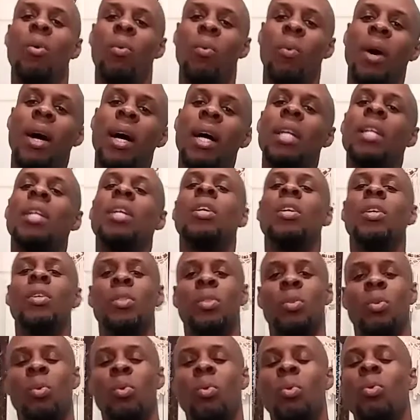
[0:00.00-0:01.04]
1,
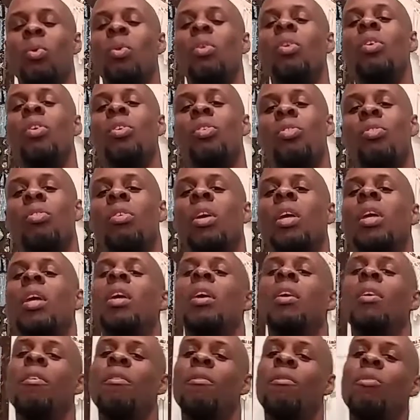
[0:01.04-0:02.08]
2, 3,
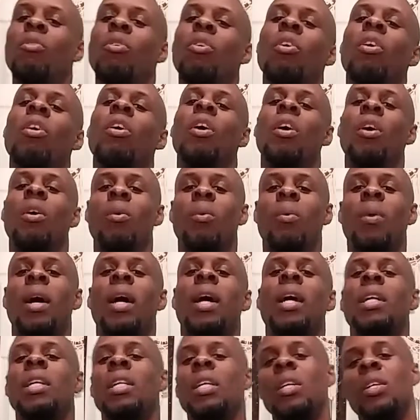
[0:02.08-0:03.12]
4.
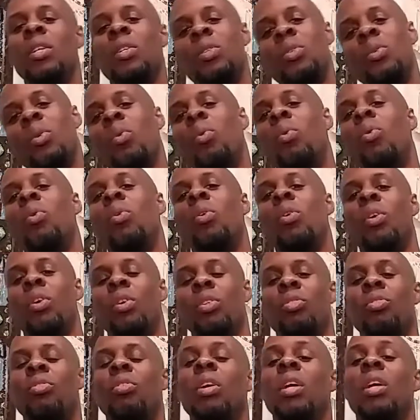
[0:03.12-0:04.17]
1, 2,
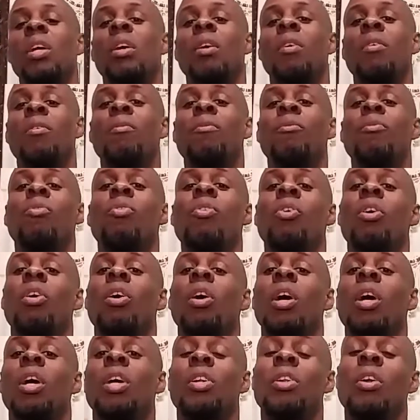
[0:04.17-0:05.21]
3, 4.
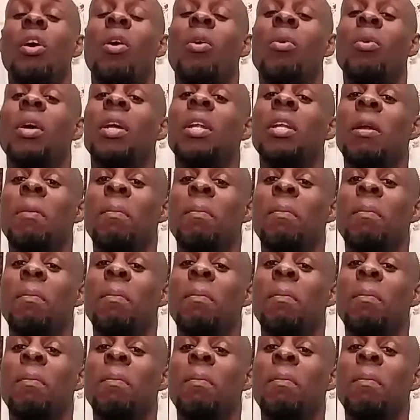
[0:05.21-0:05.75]
Now the